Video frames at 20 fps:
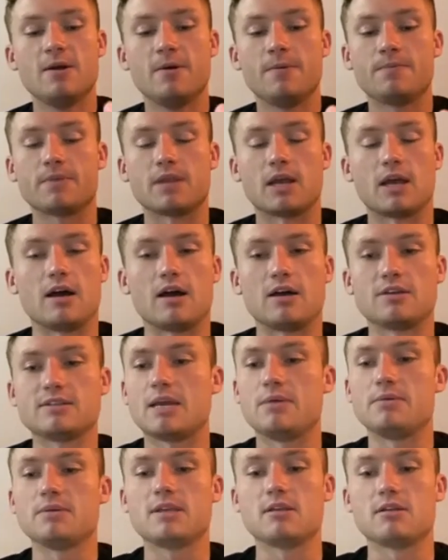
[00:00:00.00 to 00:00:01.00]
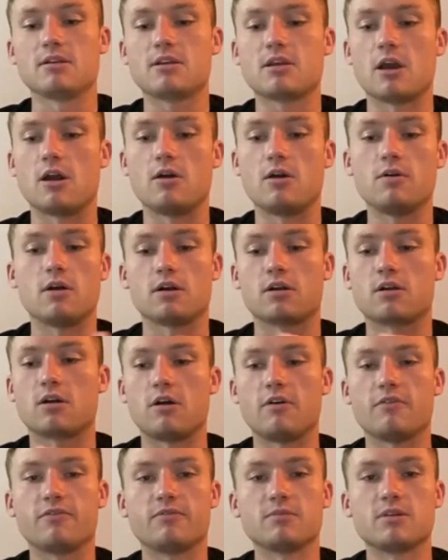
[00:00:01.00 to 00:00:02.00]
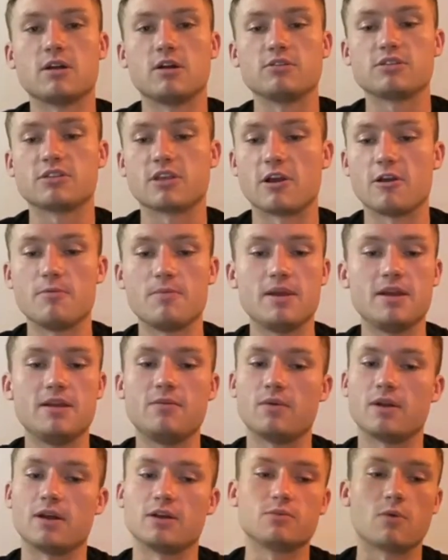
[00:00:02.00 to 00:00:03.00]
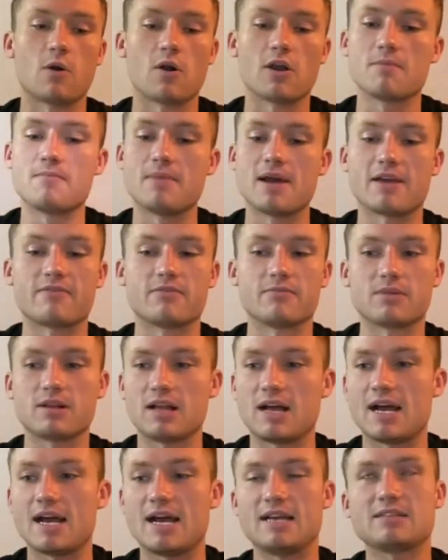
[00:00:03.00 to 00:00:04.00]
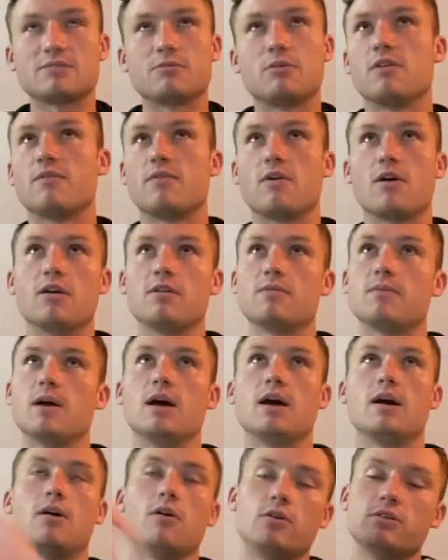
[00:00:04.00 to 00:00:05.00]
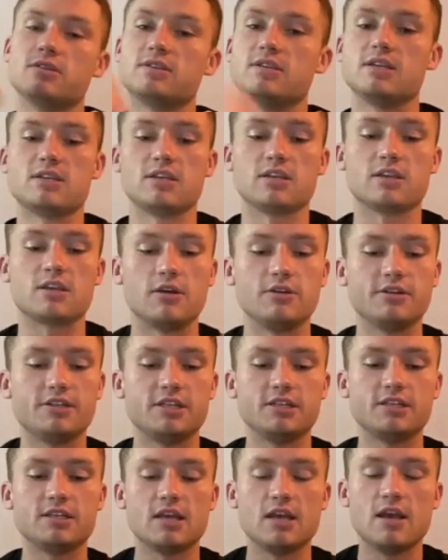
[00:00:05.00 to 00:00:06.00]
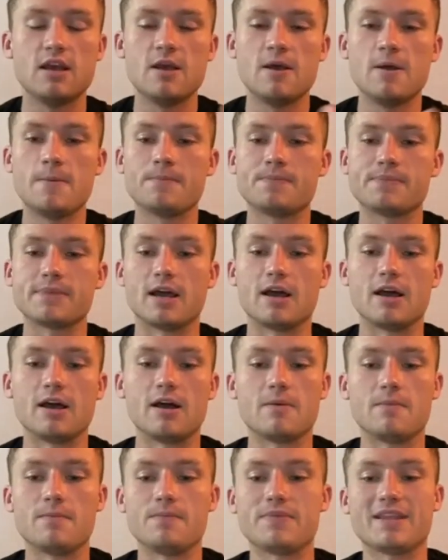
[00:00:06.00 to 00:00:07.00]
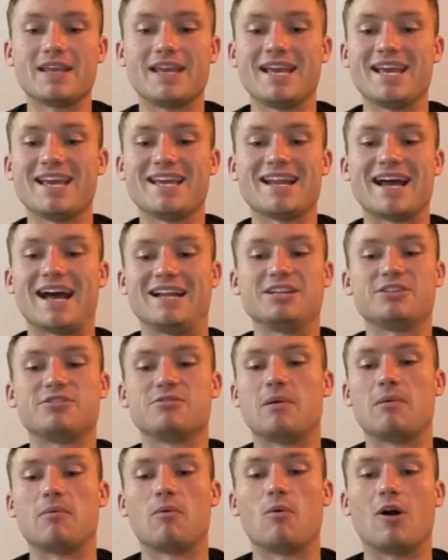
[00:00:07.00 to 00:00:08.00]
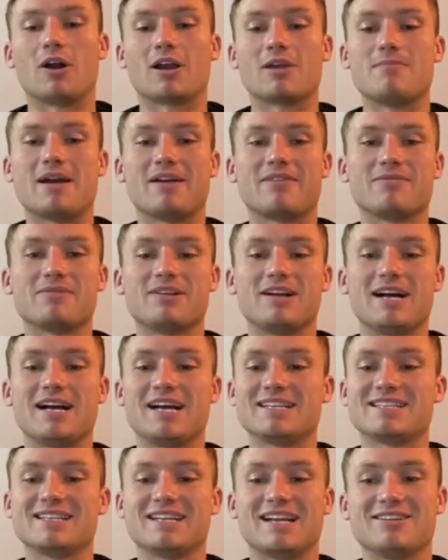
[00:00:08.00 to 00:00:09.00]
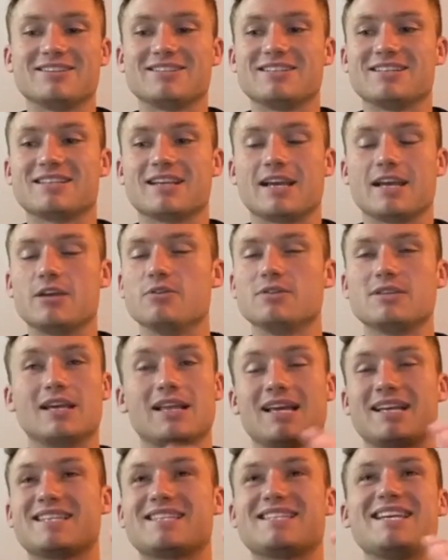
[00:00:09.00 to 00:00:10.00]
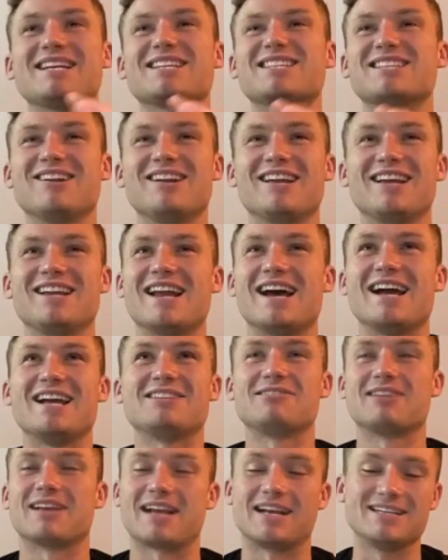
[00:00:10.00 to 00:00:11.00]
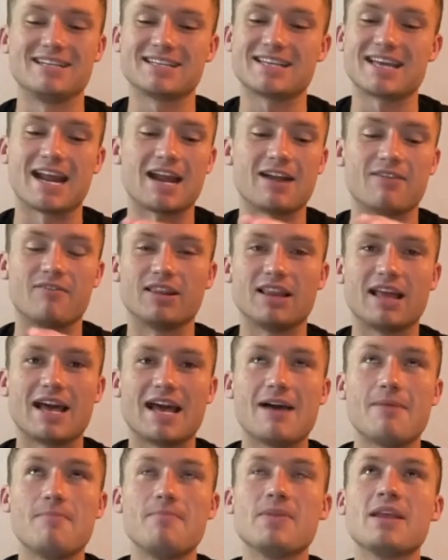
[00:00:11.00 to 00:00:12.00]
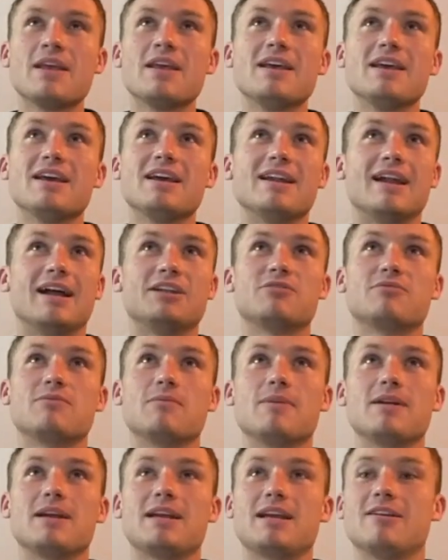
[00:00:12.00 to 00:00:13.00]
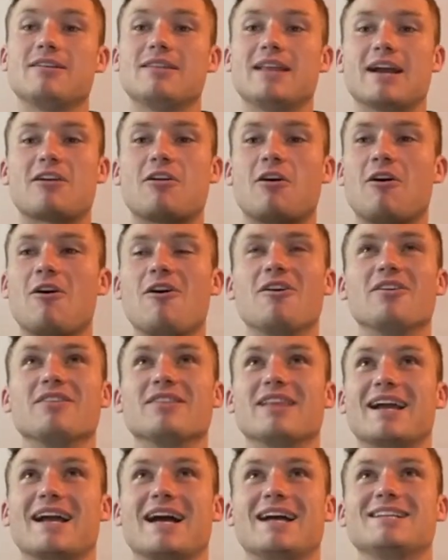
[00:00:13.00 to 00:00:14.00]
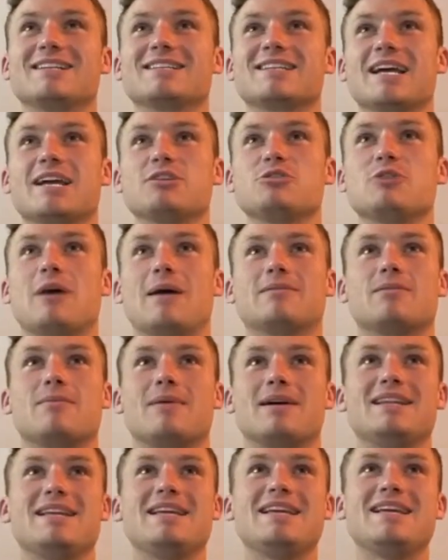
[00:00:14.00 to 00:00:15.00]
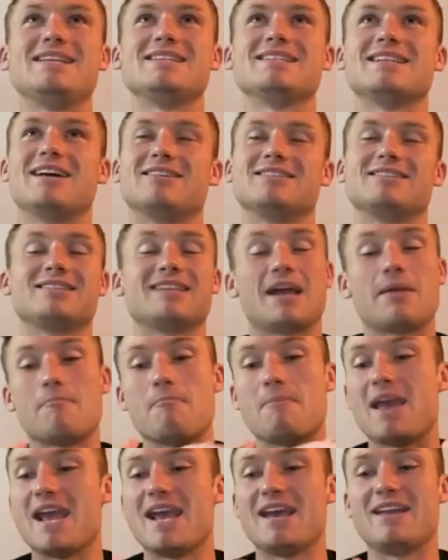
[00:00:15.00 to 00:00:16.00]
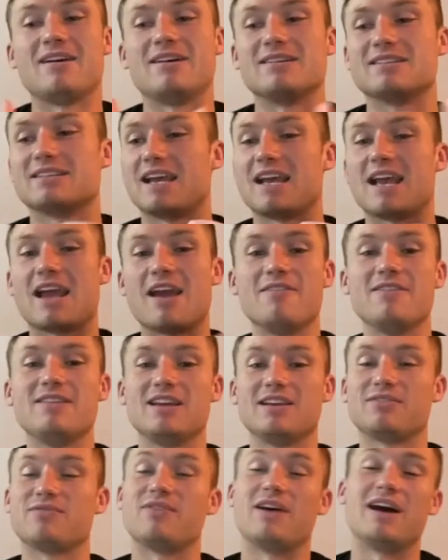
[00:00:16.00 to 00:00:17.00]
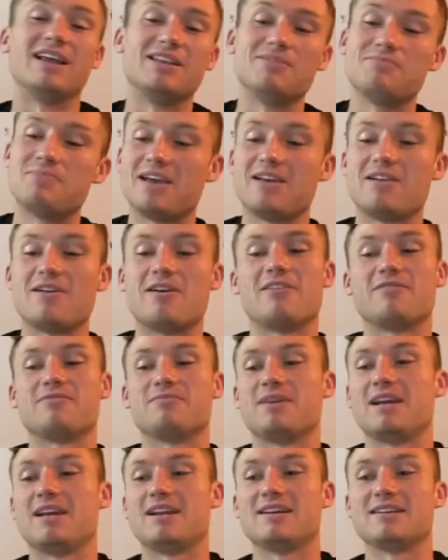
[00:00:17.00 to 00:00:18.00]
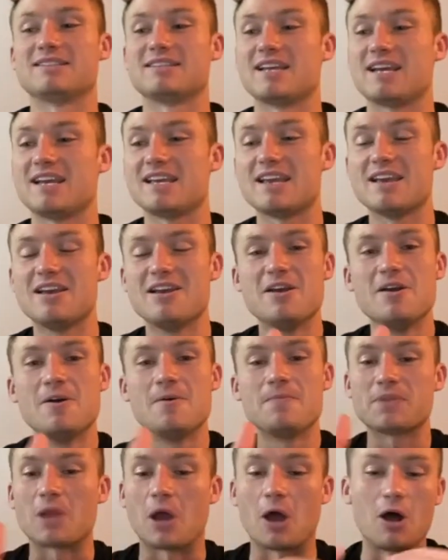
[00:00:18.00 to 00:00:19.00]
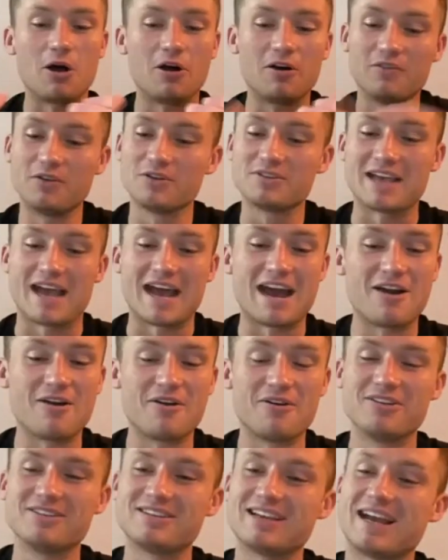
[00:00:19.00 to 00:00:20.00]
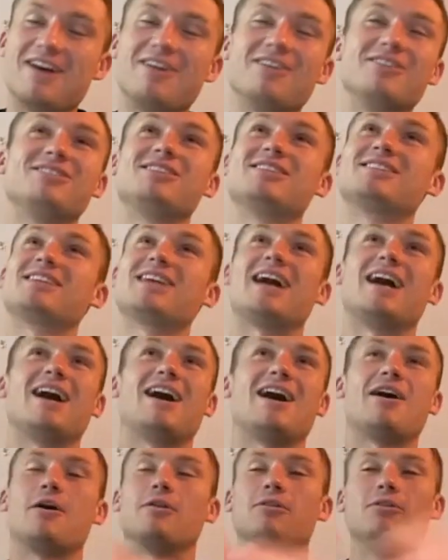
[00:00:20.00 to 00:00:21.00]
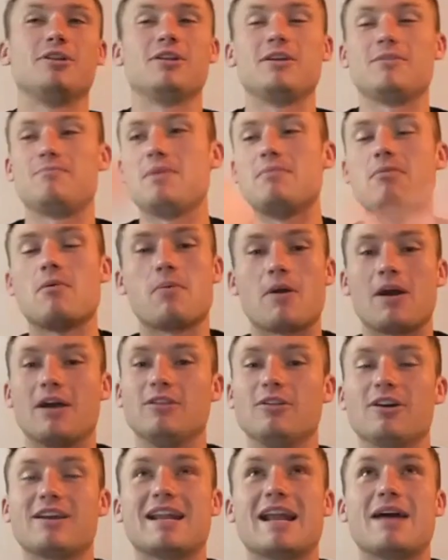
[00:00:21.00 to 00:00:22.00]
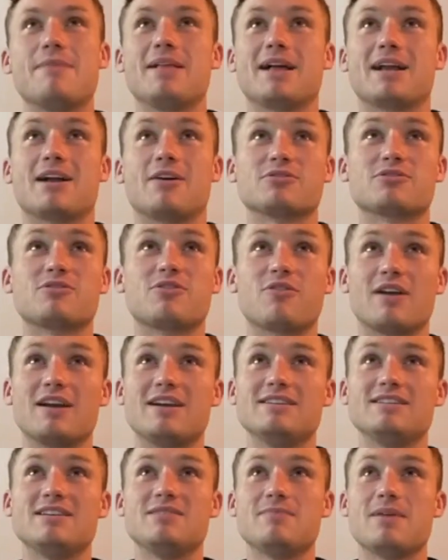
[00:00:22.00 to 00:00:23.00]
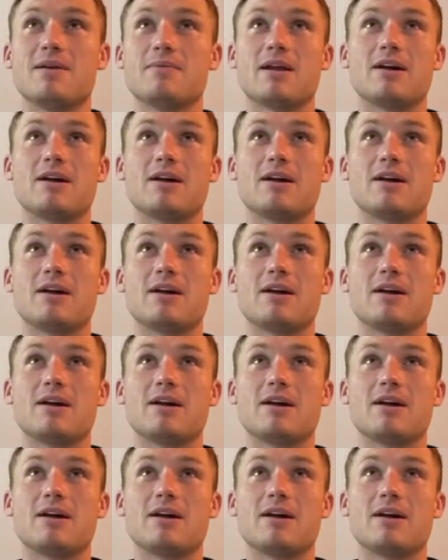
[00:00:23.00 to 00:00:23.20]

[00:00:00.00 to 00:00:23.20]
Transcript: I was able to get a call from Coach Thurman when I was walking back from class, one of our old assistant coaches. And I just remember walking back from class, and I was just like, it was at like 6:30 at night. So like I just got out of a lab, and I just remember hearing that call, and like I just like dropped on my knees, and I was just like, man, I was like, everything's finally paid off, man. I was like, all those hours, I was literally, people probably looking at me like I was crazy, man.